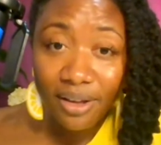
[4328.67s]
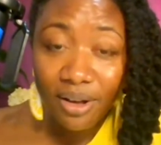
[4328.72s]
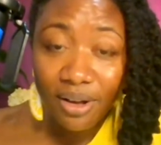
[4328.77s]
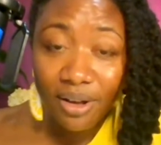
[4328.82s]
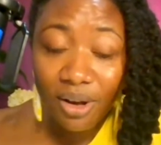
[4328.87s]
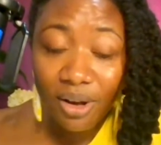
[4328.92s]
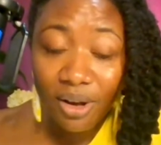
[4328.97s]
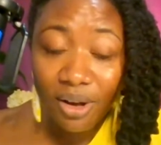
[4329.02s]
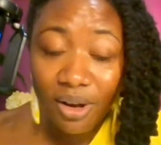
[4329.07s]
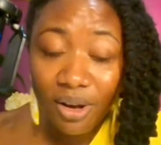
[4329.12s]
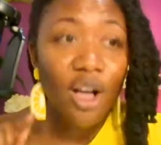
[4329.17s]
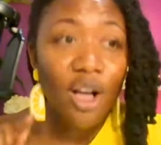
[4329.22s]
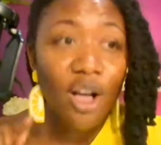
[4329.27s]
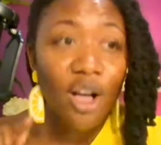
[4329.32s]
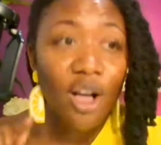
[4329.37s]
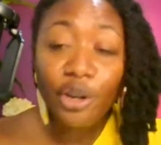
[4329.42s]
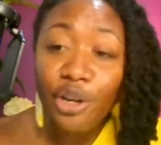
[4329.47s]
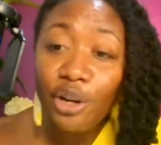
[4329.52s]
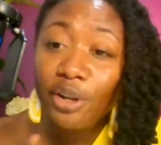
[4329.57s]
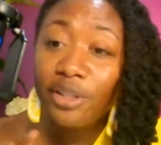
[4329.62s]
Okay.
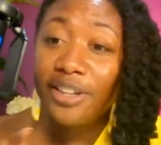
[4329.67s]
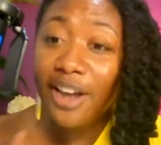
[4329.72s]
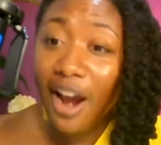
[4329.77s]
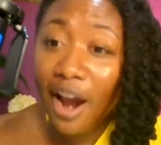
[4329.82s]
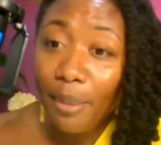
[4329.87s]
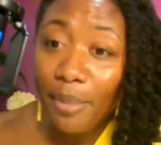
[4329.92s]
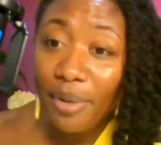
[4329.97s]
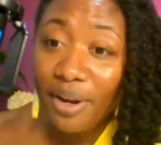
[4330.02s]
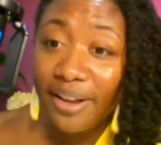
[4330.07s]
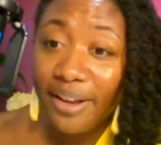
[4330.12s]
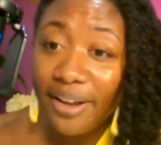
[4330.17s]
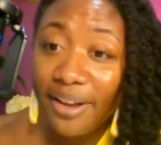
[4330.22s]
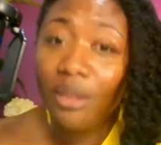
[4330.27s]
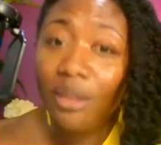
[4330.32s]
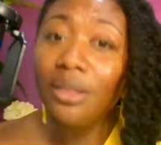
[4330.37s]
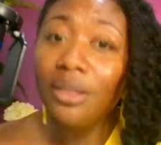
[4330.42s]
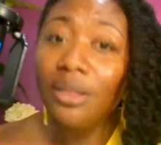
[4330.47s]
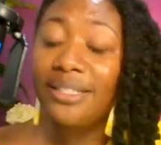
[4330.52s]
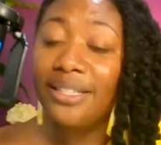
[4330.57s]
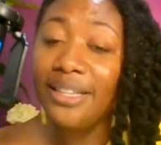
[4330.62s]
Go to your retirement account,
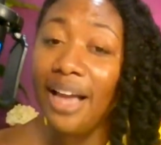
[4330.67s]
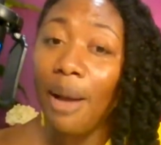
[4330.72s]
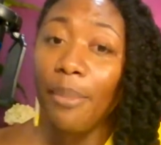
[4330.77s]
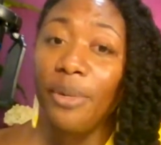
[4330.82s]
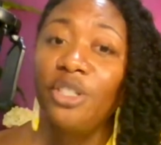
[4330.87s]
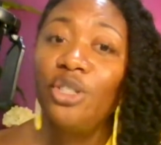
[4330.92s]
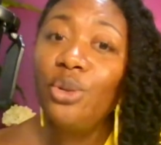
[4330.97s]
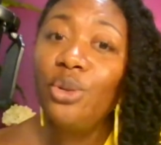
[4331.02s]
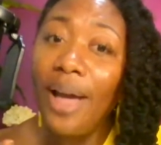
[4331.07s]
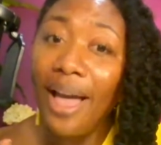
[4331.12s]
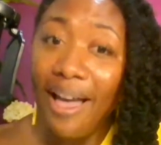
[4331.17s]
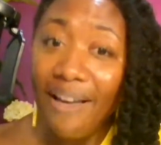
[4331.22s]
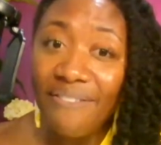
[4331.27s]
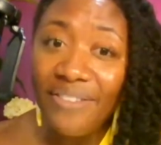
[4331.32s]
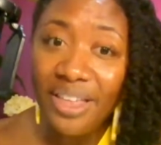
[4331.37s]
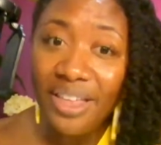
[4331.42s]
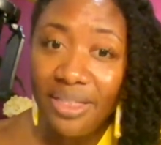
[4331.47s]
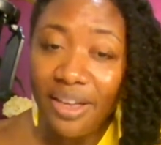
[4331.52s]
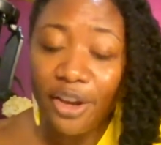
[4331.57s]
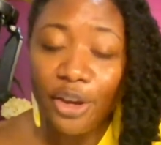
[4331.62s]
look and see how much you
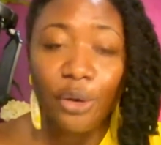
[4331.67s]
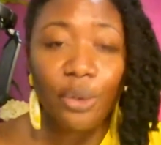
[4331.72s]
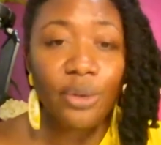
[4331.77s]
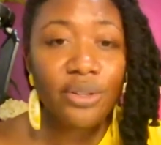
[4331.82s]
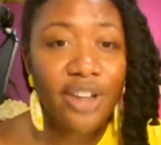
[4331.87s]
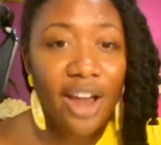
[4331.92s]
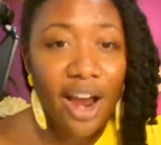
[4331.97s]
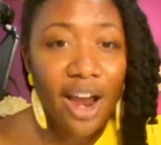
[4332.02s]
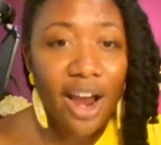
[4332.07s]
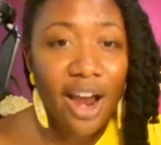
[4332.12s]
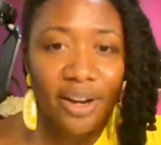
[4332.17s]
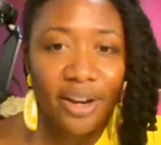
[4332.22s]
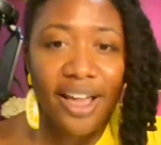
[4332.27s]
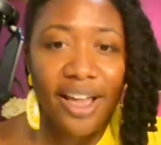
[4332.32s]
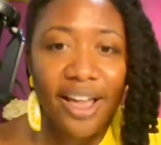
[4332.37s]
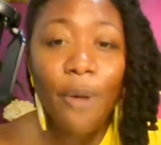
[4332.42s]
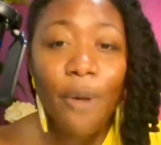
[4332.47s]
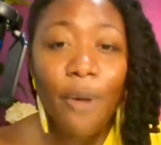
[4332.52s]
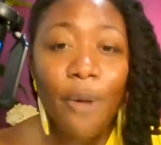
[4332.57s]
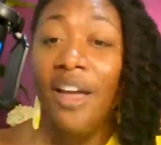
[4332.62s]
have in there. Your retirement
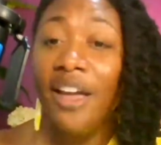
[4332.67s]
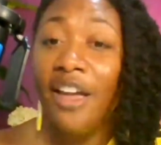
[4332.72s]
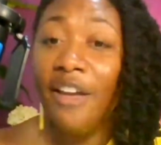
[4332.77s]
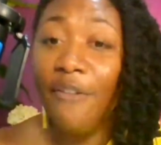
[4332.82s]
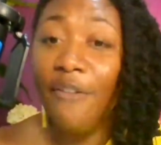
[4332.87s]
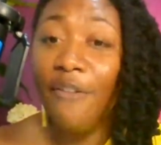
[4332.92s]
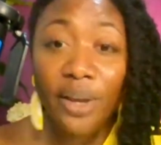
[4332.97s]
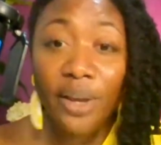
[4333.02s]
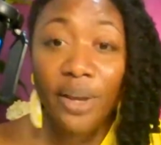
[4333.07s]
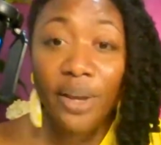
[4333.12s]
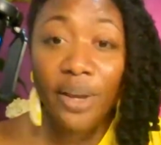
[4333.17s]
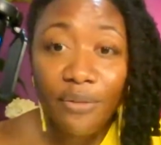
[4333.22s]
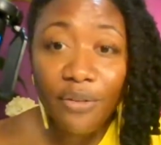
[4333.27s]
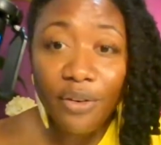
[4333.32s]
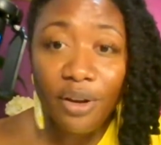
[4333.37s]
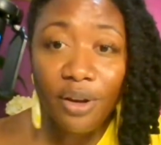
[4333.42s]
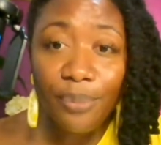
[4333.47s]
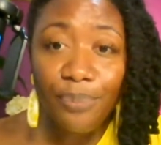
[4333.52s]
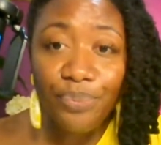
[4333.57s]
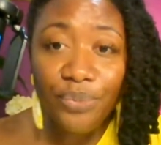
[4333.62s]
account, if your kids have
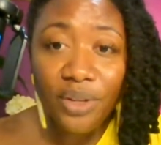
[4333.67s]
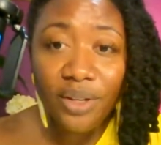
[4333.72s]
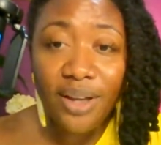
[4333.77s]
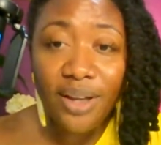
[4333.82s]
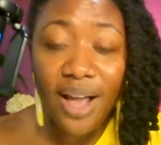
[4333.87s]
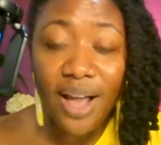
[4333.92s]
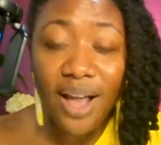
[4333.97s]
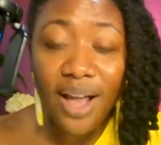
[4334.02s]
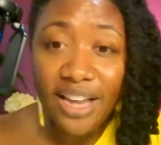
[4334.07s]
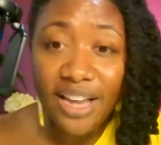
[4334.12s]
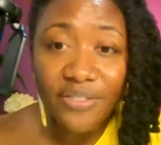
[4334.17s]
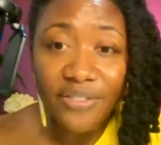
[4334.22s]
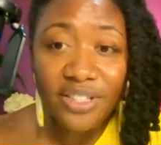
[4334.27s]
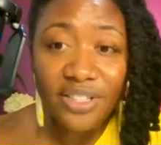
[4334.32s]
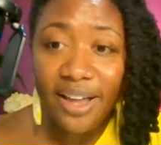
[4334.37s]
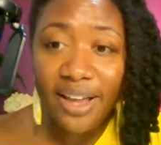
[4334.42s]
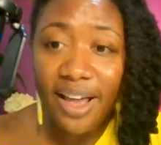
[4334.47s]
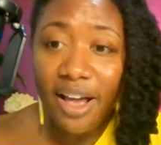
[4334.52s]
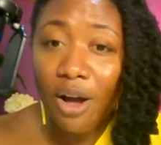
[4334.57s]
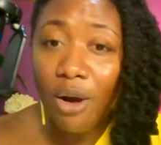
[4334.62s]
a college
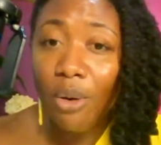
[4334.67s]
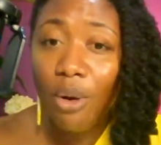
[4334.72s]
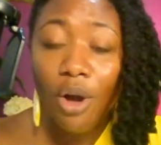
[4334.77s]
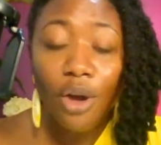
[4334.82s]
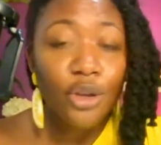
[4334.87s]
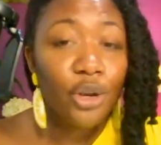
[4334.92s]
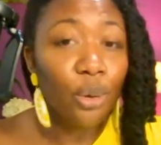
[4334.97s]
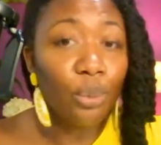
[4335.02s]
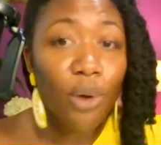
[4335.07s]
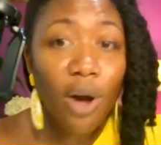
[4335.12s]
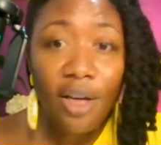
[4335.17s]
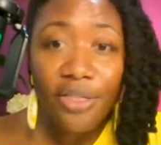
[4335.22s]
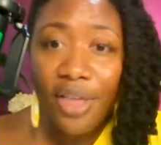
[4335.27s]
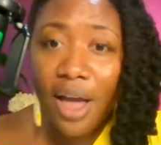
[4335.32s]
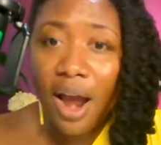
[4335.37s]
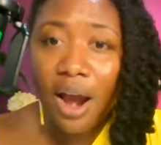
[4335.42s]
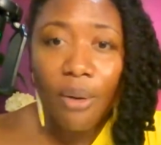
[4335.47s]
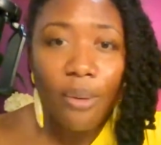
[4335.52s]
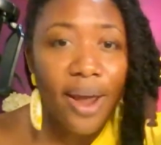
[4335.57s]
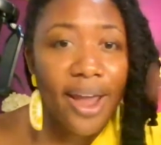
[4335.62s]
savings account, your Roth
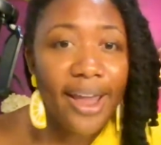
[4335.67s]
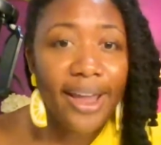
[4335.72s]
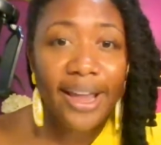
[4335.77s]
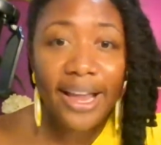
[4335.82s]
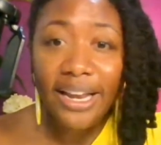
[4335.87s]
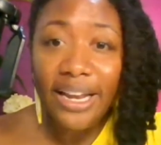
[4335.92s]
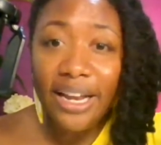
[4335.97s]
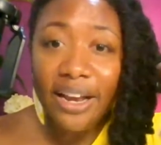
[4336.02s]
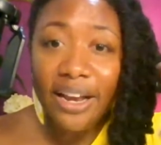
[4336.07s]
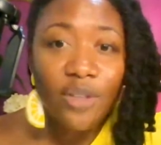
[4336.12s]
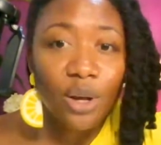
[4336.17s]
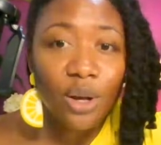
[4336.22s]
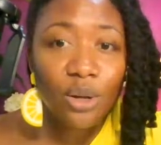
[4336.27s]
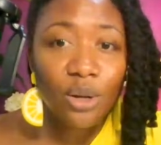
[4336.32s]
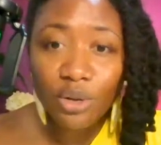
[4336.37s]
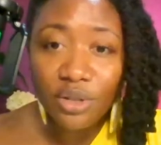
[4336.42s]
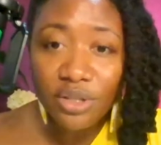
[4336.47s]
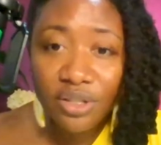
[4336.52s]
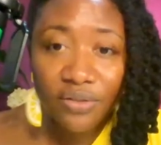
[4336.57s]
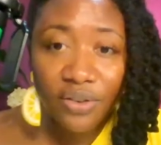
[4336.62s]
IRA, any of
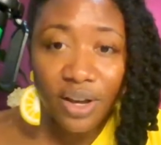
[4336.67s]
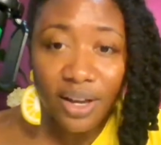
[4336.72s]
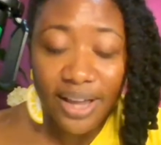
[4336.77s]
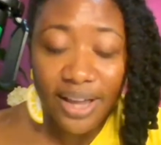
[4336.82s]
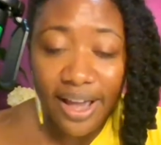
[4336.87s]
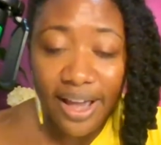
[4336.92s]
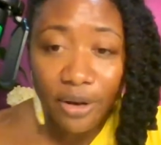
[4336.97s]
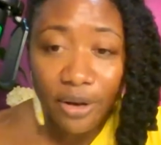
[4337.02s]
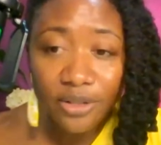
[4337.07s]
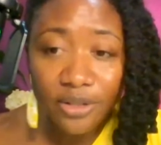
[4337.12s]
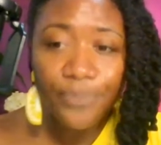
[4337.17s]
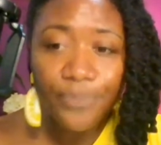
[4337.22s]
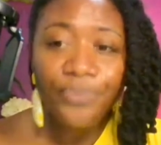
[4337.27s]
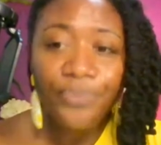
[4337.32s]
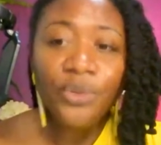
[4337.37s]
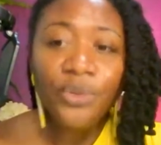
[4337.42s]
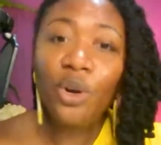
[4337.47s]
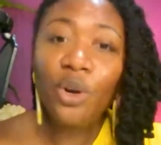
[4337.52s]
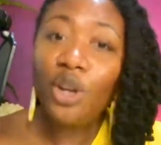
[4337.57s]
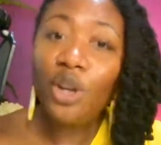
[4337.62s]
those sorts of accounts,
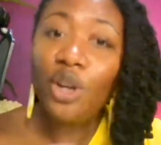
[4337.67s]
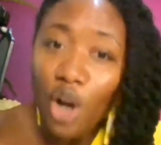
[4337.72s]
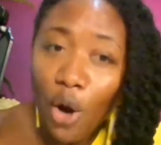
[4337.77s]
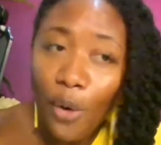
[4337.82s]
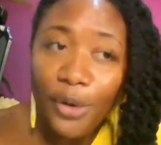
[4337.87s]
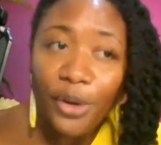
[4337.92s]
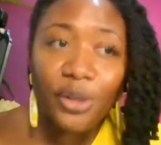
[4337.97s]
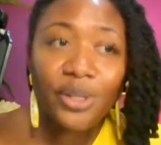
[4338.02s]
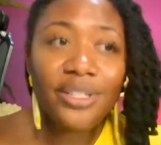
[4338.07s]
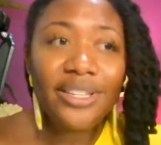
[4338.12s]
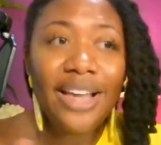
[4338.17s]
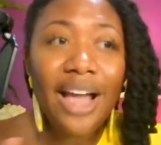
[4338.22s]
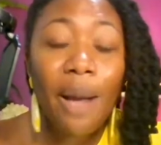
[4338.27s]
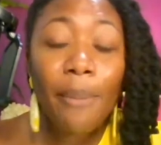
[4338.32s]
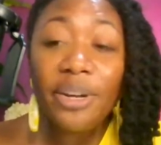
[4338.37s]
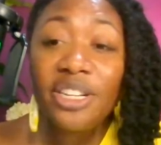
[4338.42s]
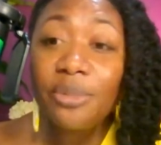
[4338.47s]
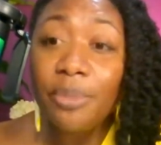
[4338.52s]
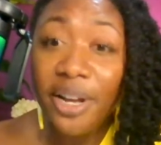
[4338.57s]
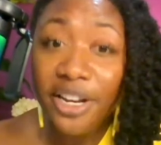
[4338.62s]
you're going to go and you're going to see
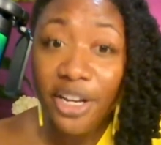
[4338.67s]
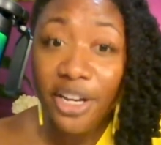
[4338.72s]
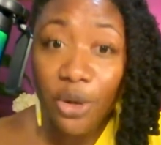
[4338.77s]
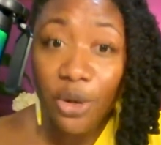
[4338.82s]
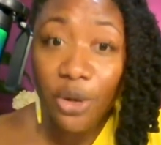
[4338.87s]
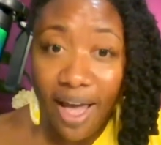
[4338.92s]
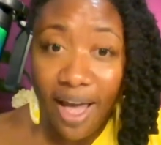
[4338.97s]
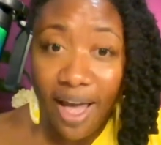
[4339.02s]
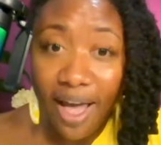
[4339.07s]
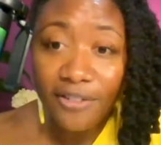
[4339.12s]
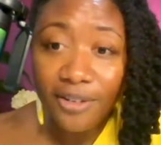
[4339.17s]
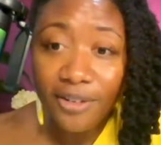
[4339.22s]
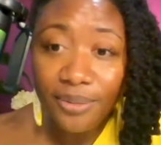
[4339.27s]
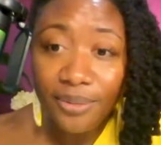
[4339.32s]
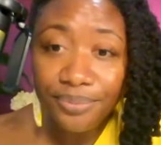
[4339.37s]
how much money you have.